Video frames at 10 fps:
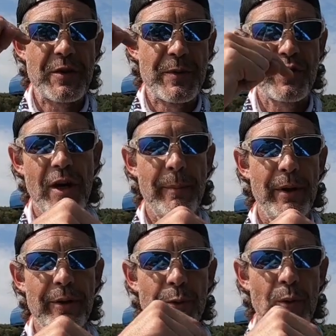subscribe
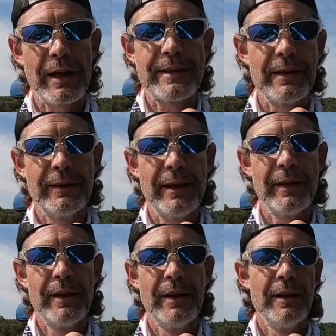button right down
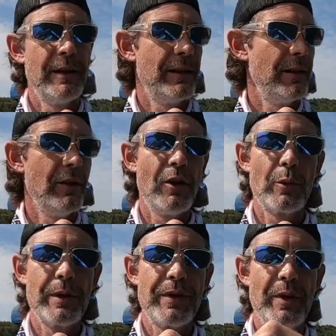there,
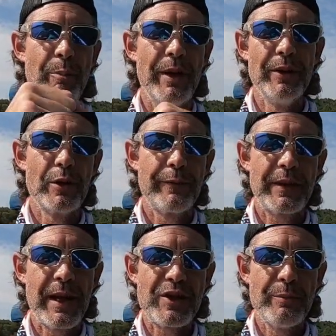along with the bell
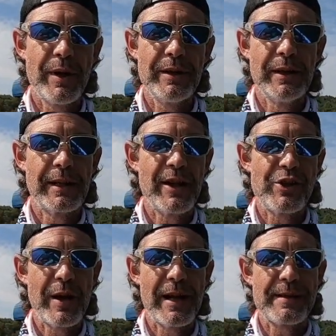notification button in
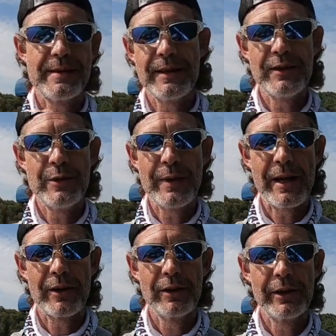case you guys didn't do
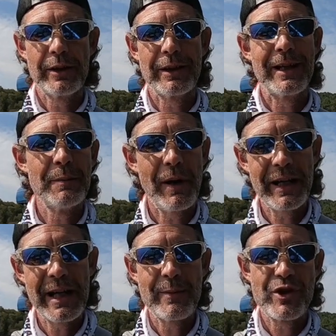that earlier. Again, my
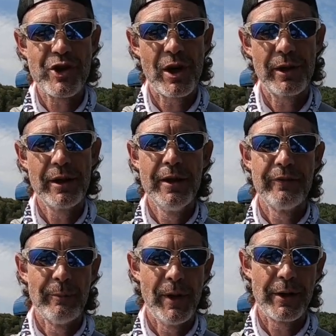name is John
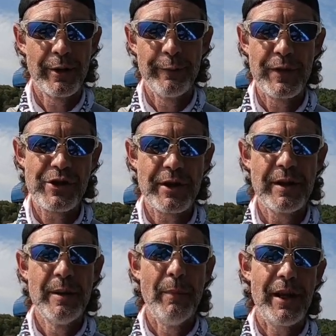from Mongo Fishing.
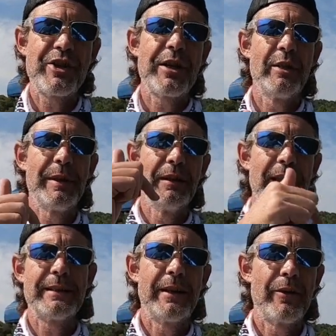My channel will be
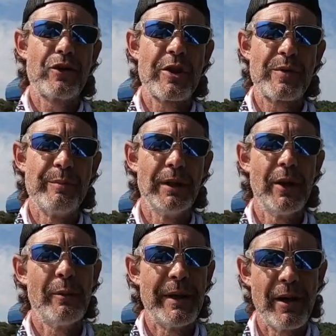linked down in the description
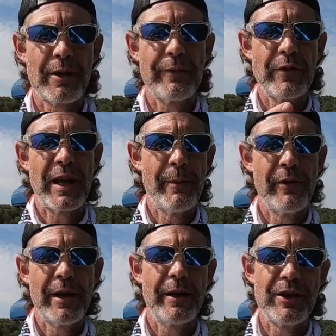below. I'd be honored if you came over
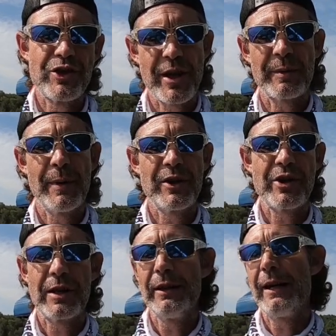there and checked my
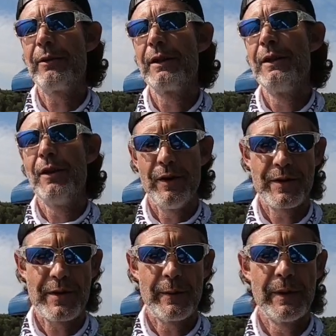channel out
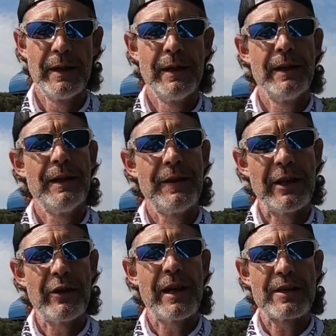also.
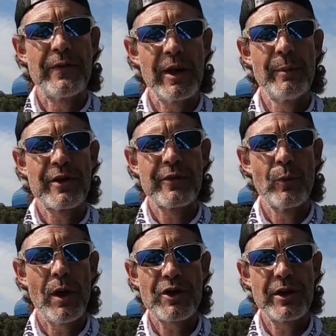Thank you guys very much for
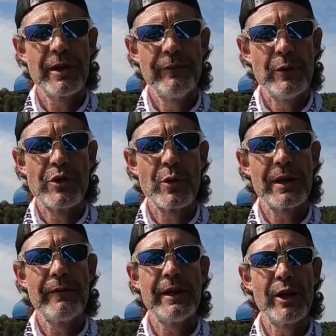watching. If you
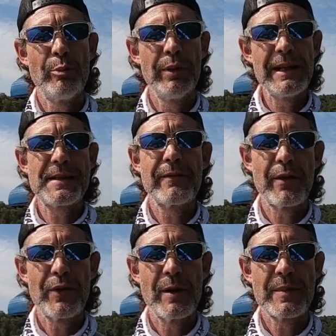enjoyed the video, please give it
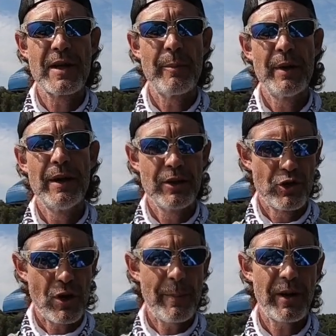a thumbs up.
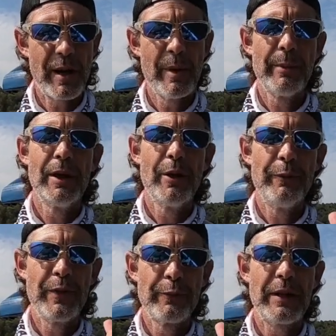Drop a comment below.
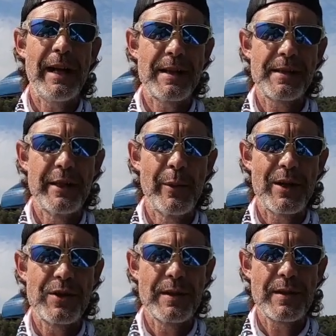Feel free to ask any
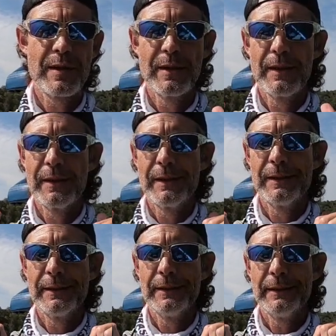questions.
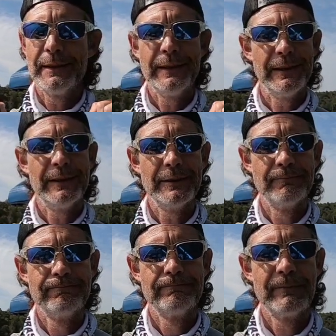And
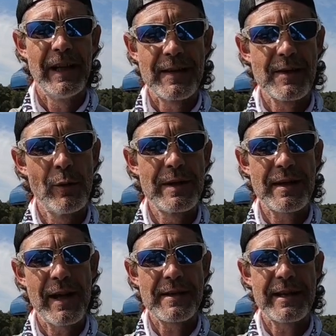as always,
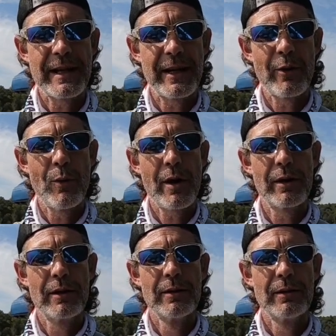guys, get out on the
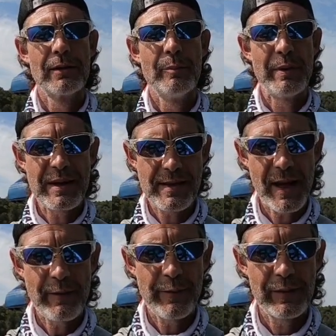water, be
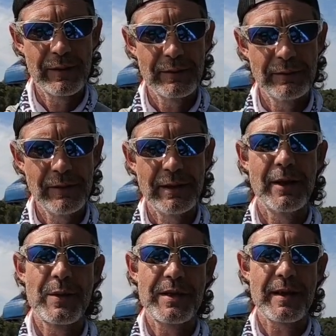safe, and
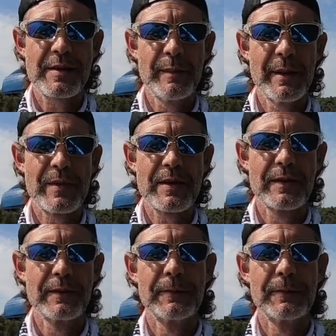go stick some lips.